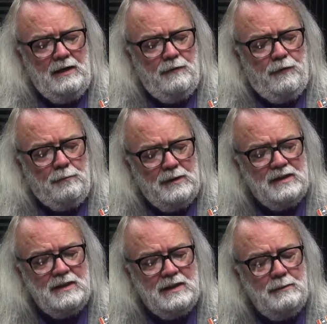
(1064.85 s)
for
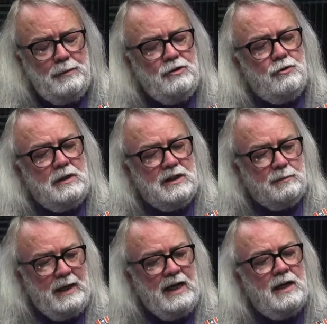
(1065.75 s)
Mississippi to
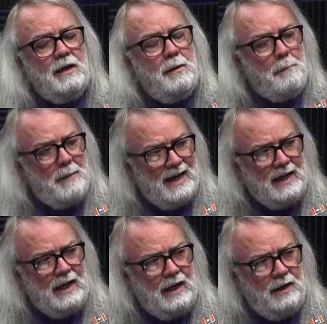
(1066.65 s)
expand
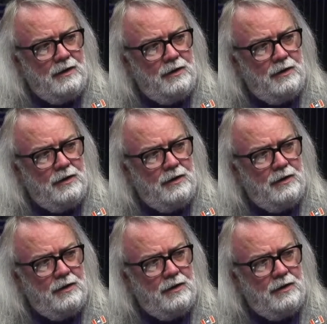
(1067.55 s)
Medicaid.